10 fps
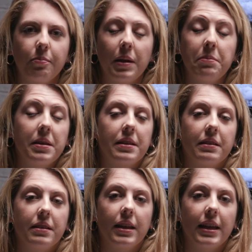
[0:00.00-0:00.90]

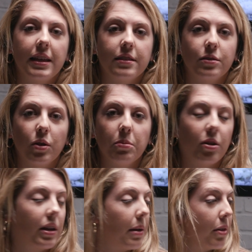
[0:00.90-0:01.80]
Maybe he's
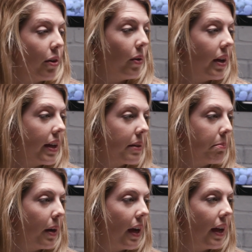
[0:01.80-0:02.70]
normal and I'm
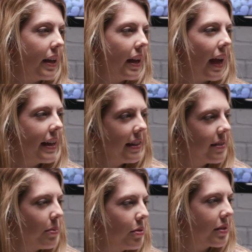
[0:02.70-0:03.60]
annoying, but I need
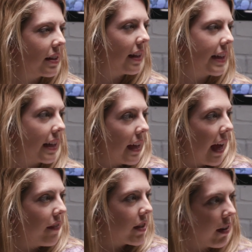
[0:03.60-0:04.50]
someone who's gonna like
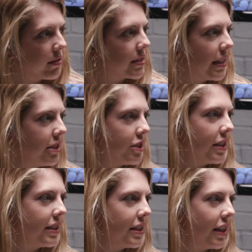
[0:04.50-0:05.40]
have a
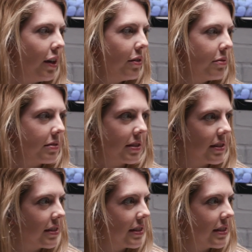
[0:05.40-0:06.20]
conversation, you know?